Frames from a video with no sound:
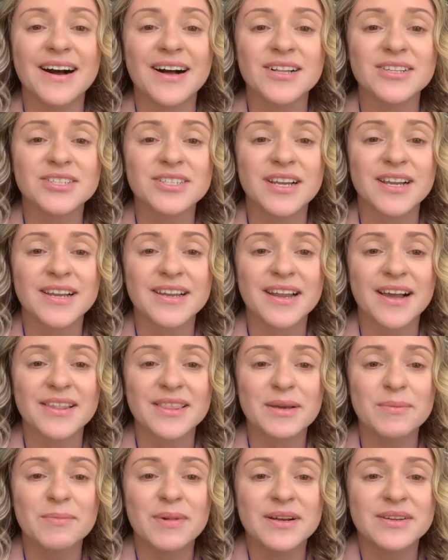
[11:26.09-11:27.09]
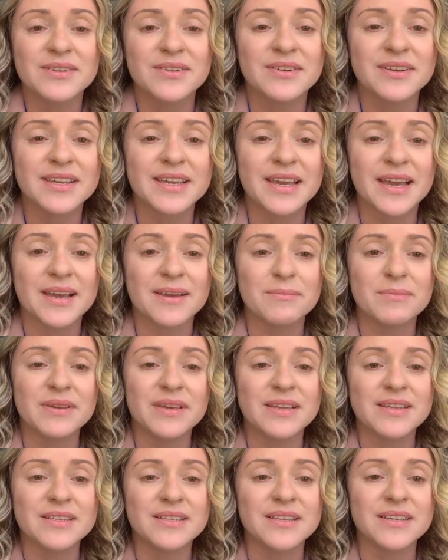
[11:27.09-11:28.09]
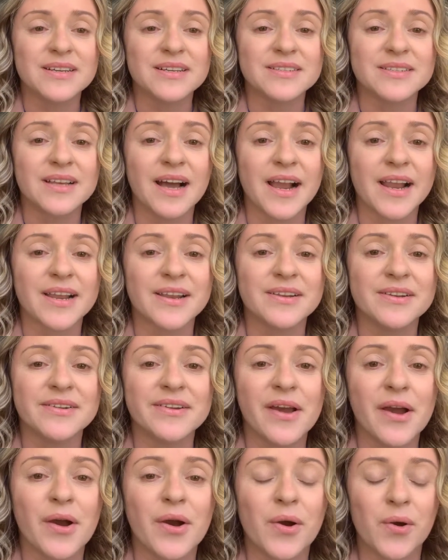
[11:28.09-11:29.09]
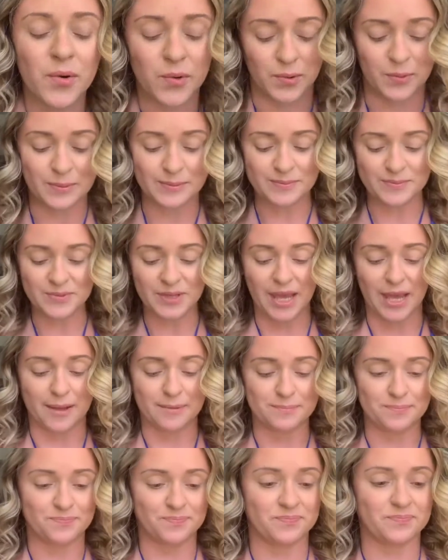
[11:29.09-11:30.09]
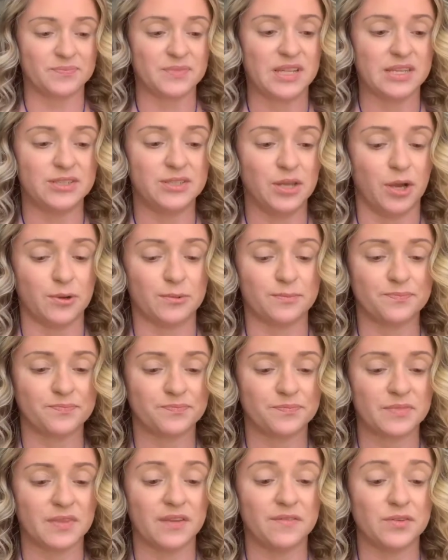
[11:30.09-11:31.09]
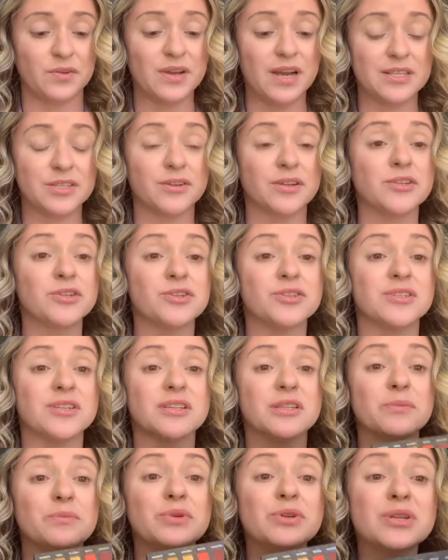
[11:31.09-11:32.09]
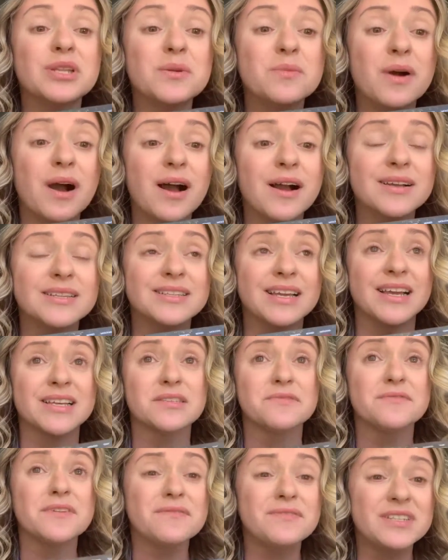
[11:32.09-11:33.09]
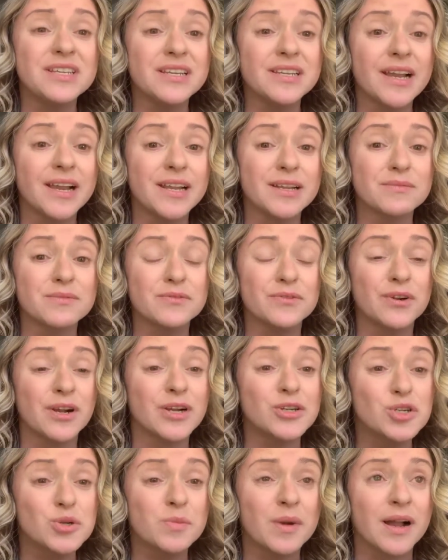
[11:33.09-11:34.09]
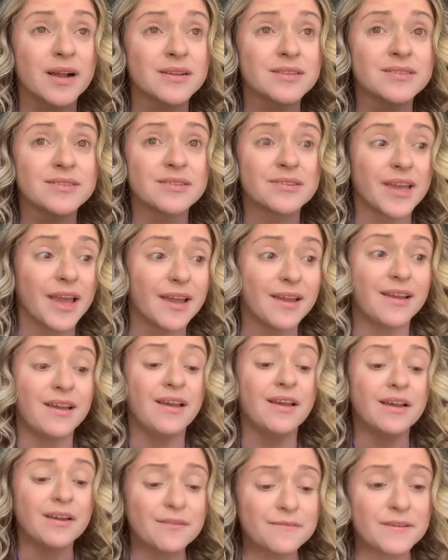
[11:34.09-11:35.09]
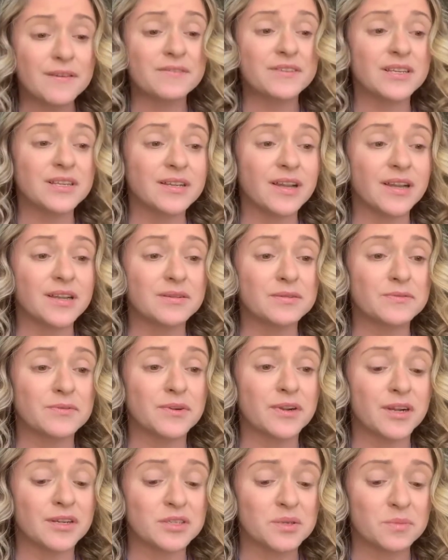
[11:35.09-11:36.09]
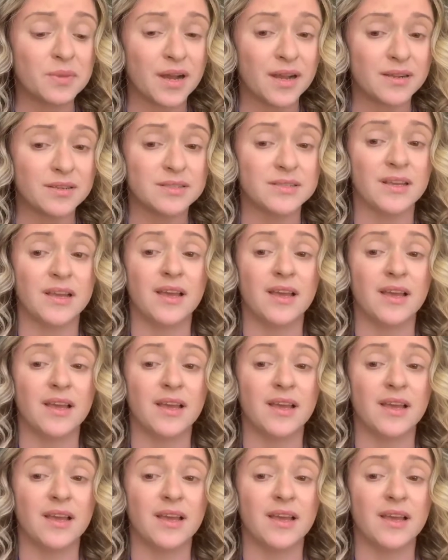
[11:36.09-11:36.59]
I'll check it out. The bundle can't beat deals, I know. Okay, so if you guys are interested in the beauty box, it has 15 items for $100, okay? 15 items for $100.